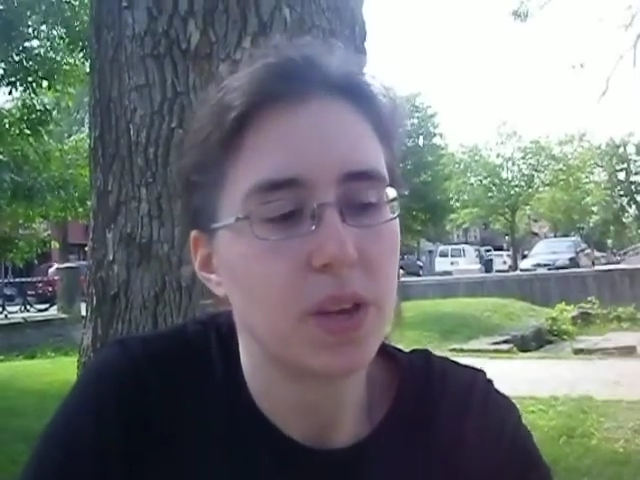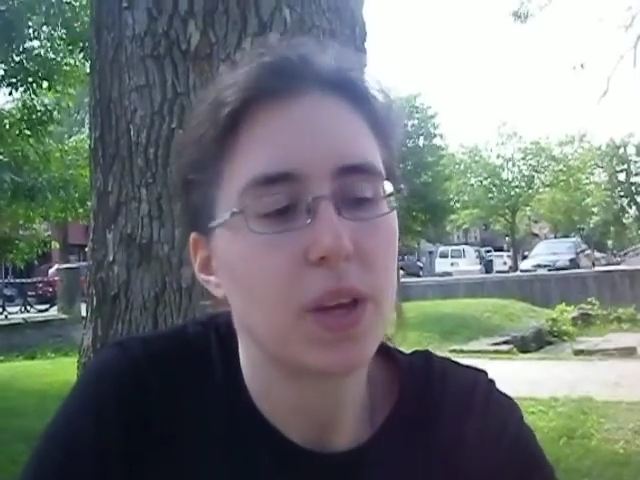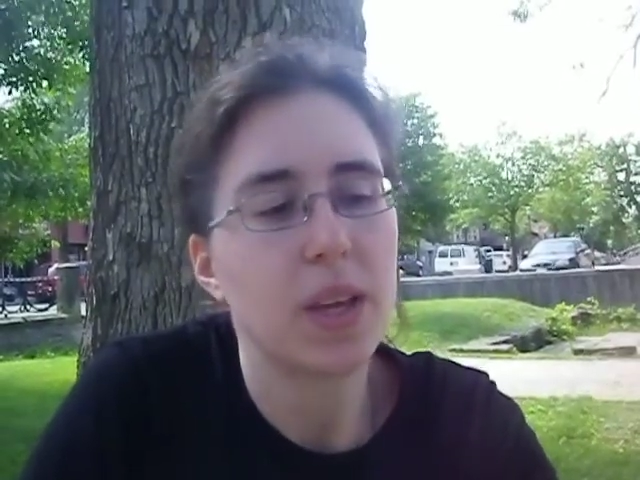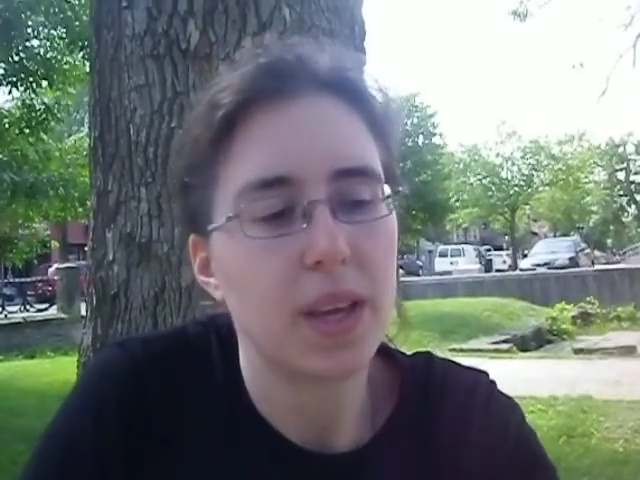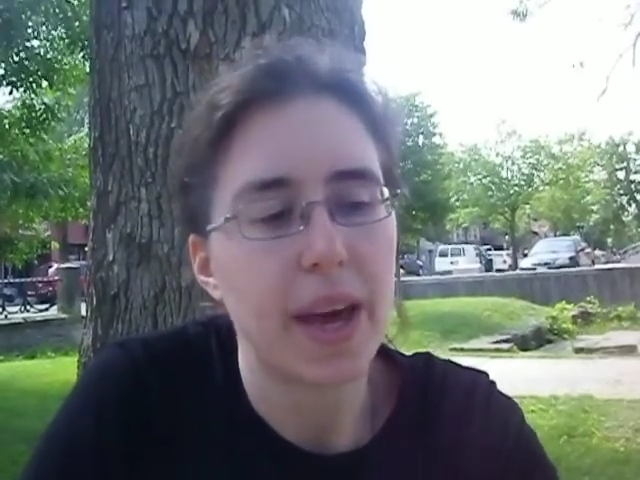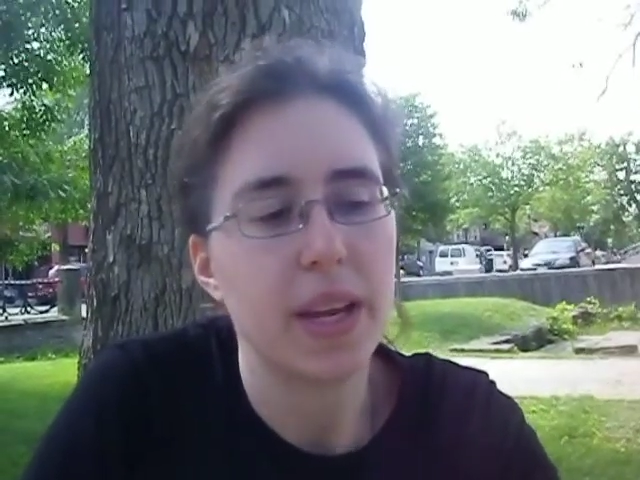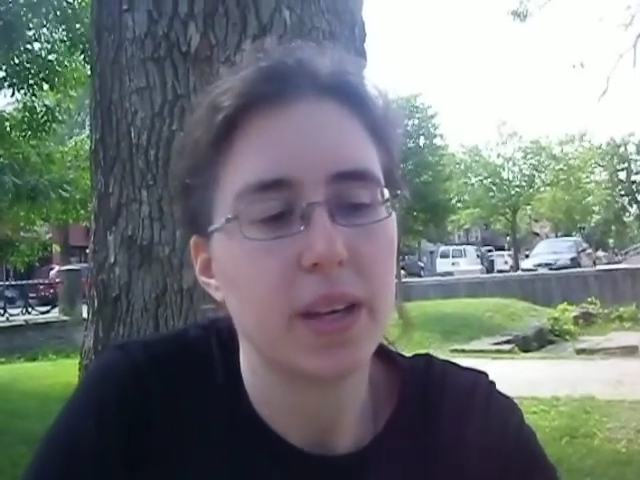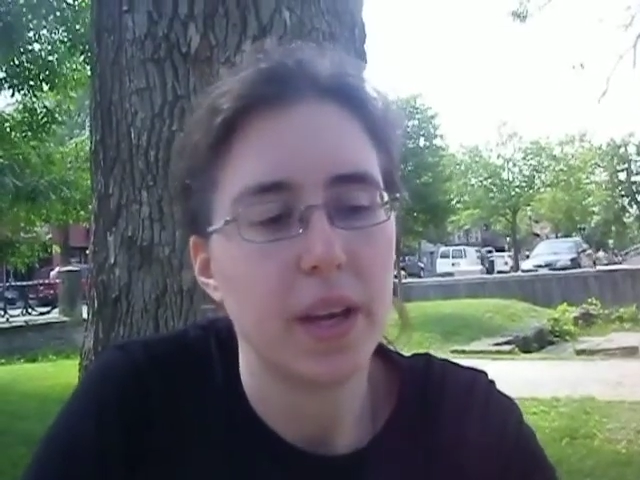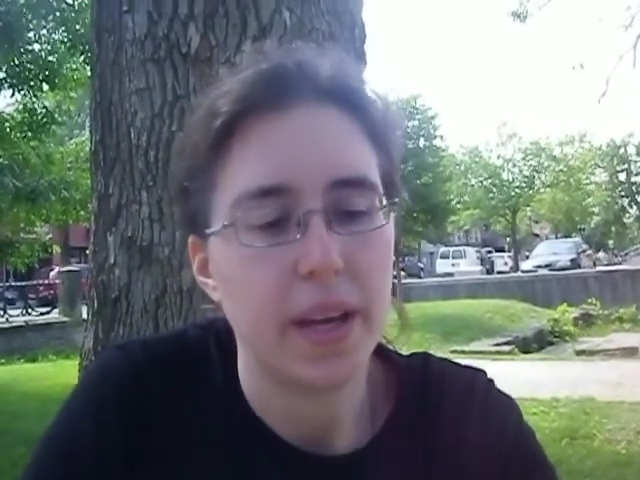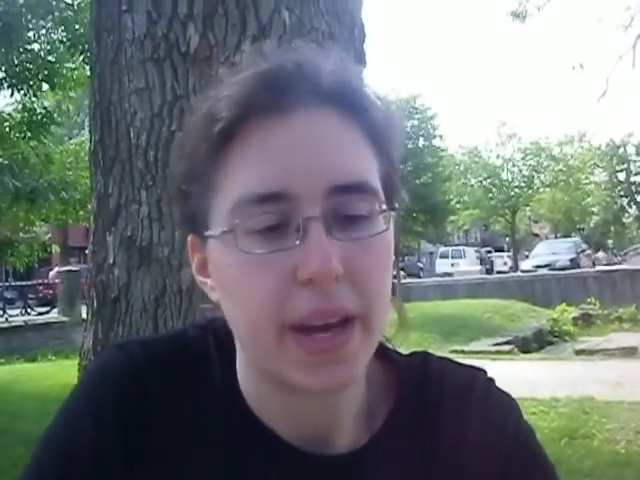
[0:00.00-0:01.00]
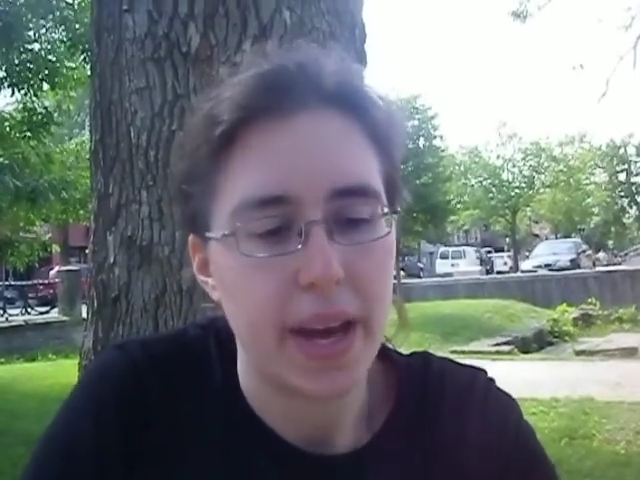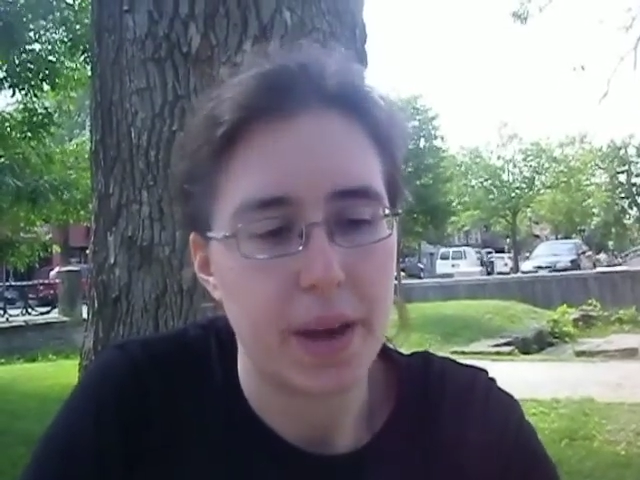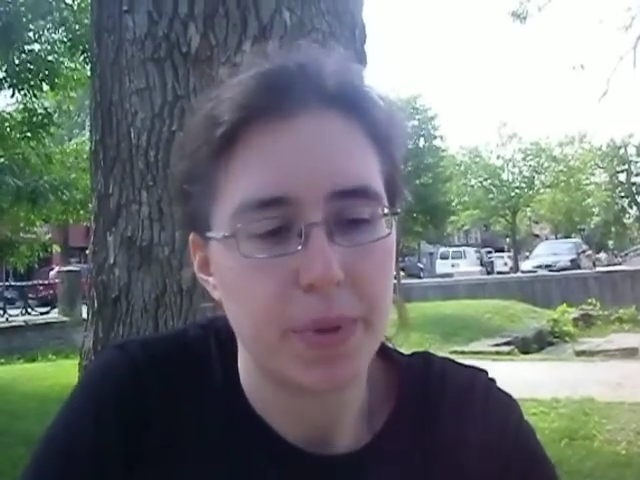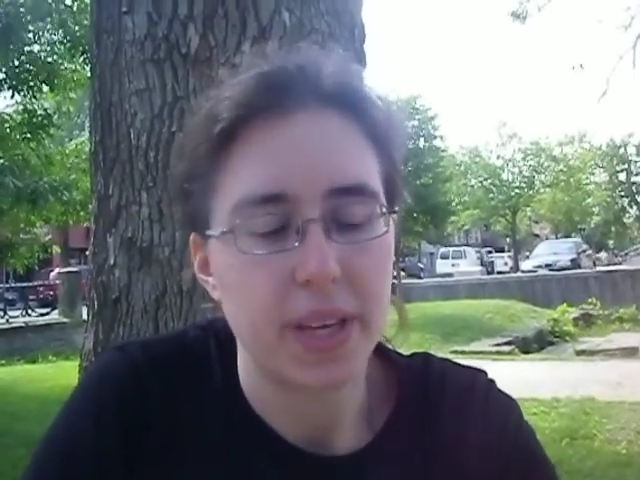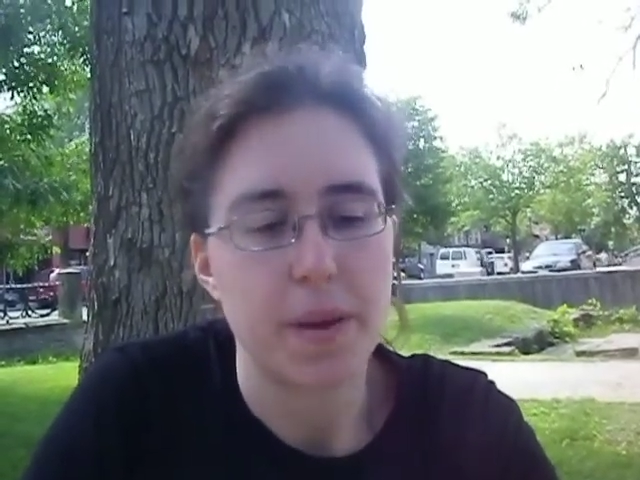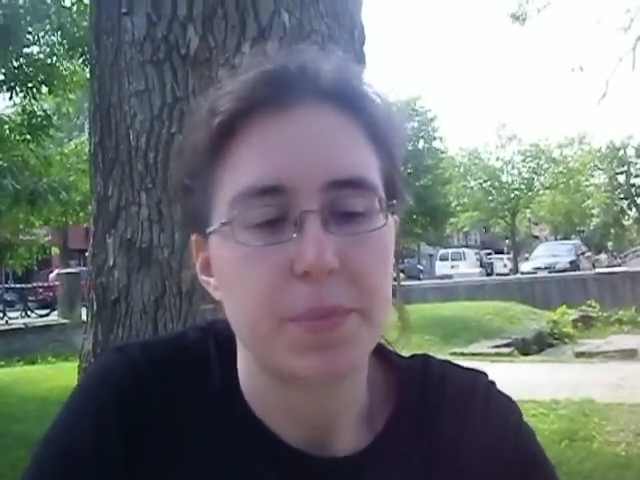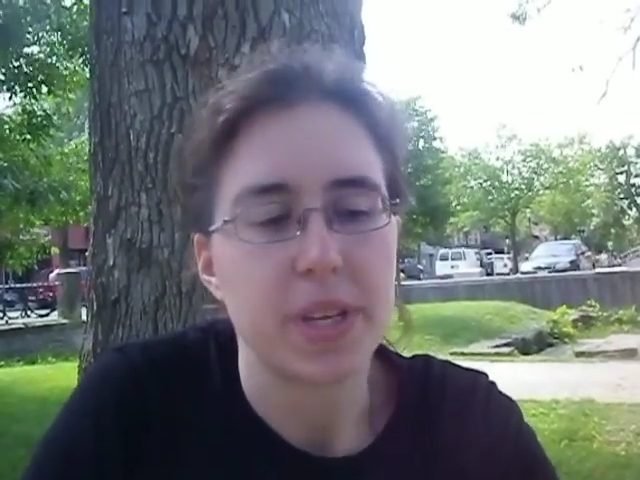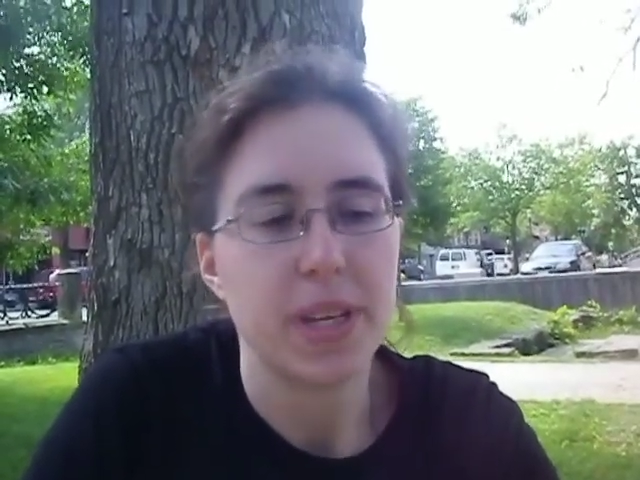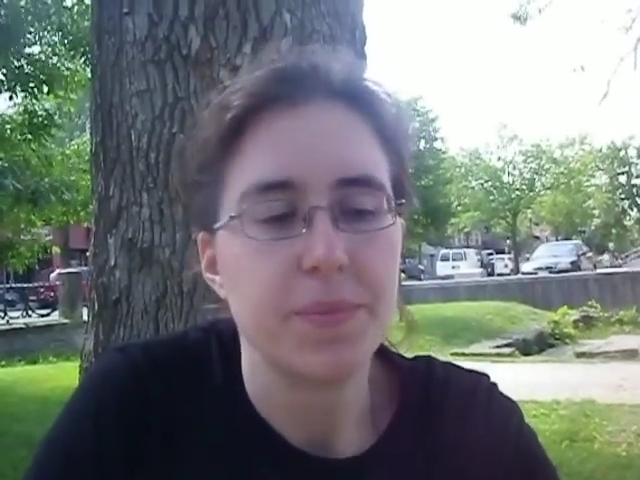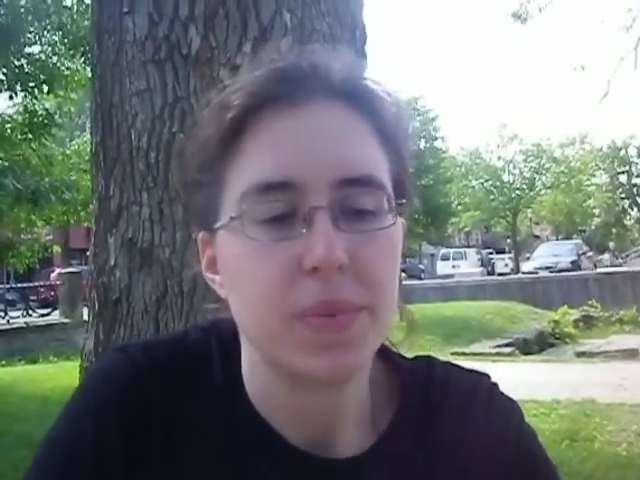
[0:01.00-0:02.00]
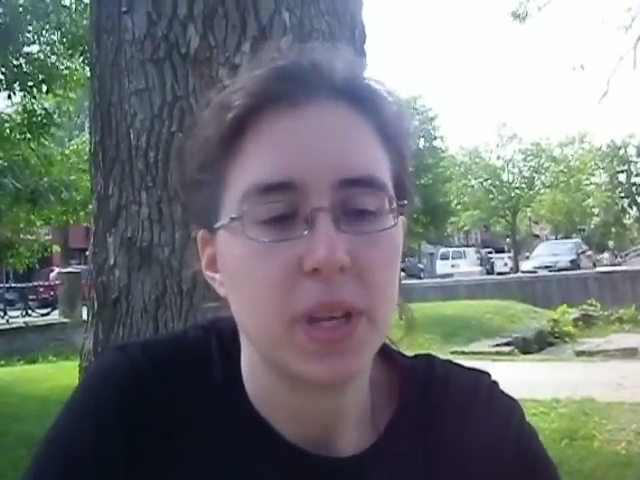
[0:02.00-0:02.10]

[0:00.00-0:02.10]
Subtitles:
you can get at my company.